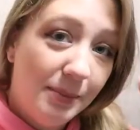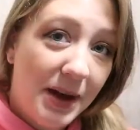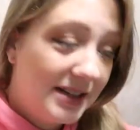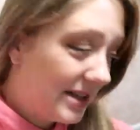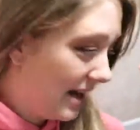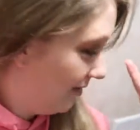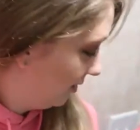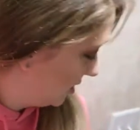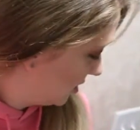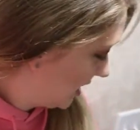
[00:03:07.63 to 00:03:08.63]
But I
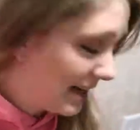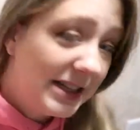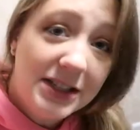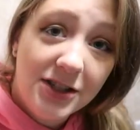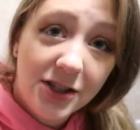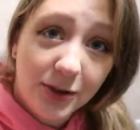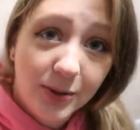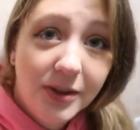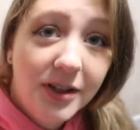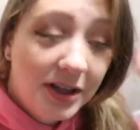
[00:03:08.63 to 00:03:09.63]
have laundry I need to do,